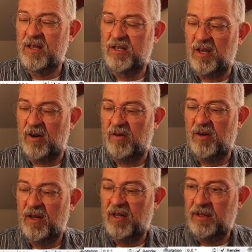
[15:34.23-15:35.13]
So
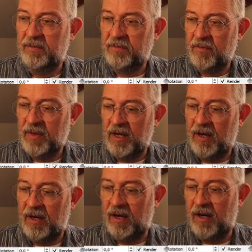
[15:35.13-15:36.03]

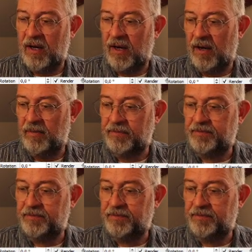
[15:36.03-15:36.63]
um,